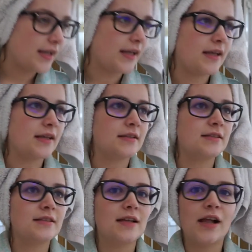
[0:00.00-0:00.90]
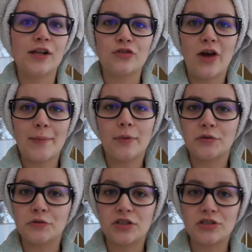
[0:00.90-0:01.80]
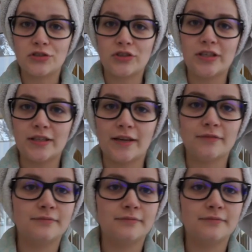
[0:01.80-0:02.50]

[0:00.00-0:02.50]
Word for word: is a tripod, which I'll show you now.